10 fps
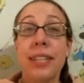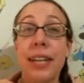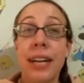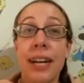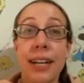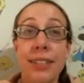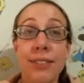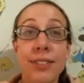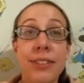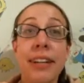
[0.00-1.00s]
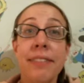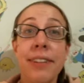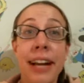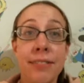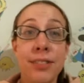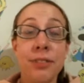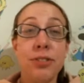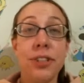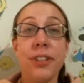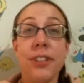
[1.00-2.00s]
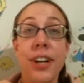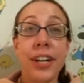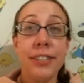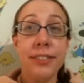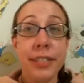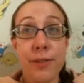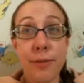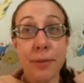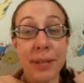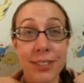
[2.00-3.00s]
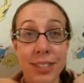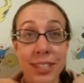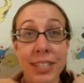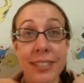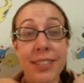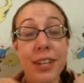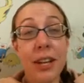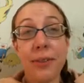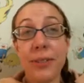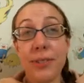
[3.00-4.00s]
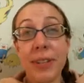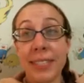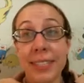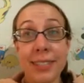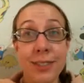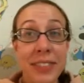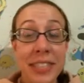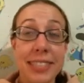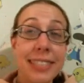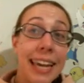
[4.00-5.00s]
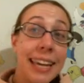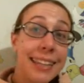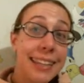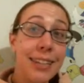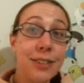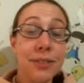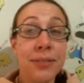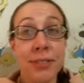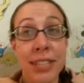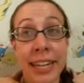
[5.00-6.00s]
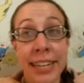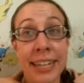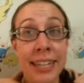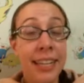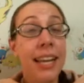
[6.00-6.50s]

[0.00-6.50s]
You don't ever have to turn on transformations, which basically just means scaling or rotating.